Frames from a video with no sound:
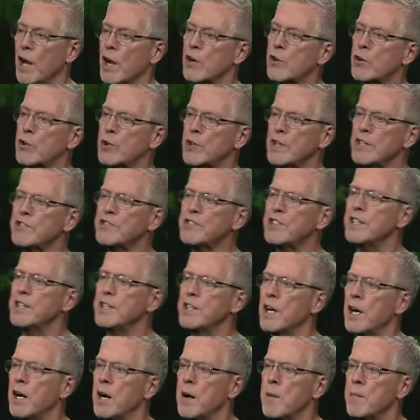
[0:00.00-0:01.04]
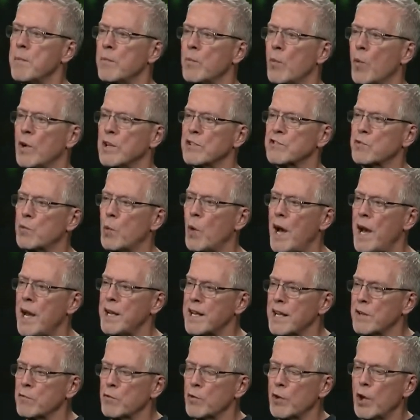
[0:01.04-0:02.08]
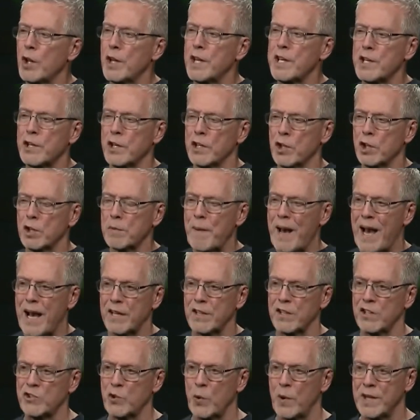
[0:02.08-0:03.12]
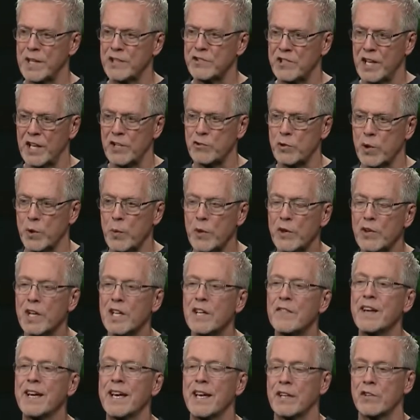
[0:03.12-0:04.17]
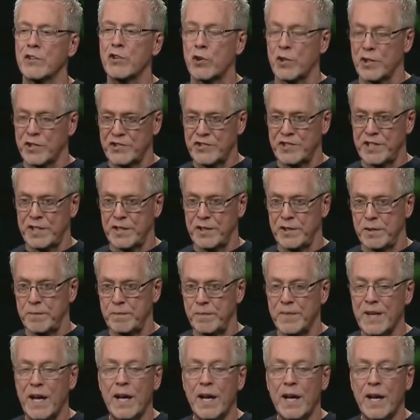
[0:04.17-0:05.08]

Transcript: Christendom was when, and really you could look back to the twentieth century, we were living in Christendom.